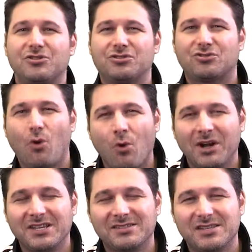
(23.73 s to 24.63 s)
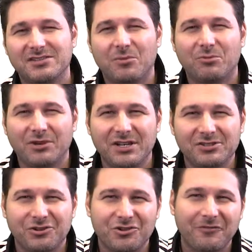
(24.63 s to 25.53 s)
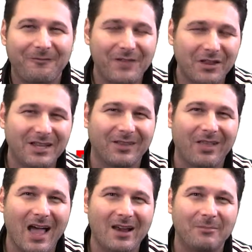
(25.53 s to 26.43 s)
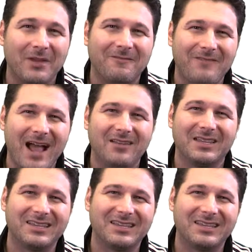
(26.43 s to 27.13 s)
scoring system research, filling a lineup, and finally